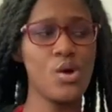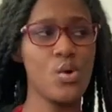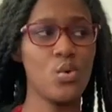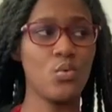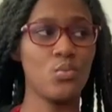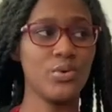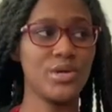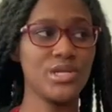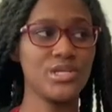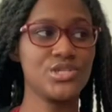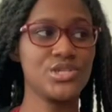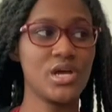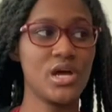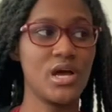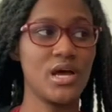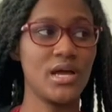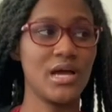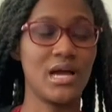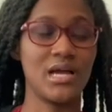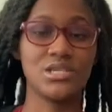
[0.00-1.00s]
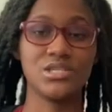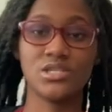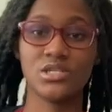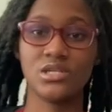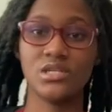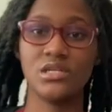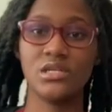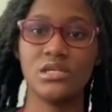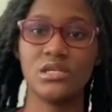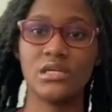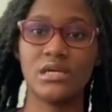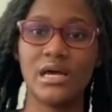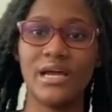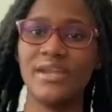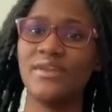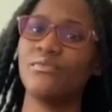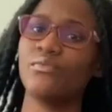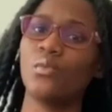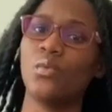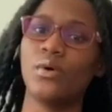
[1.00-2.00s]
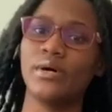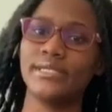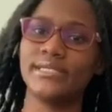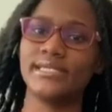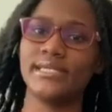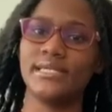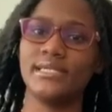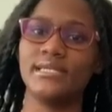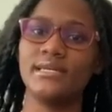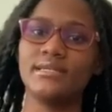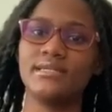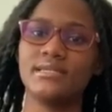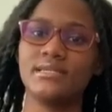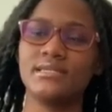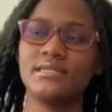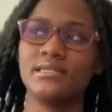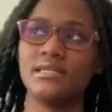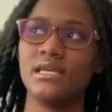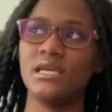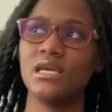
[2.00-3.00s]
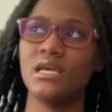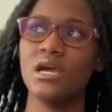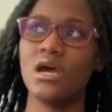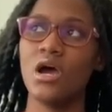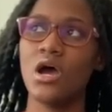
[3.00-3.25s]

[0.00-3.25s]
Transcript: which I actually kind of wanted to see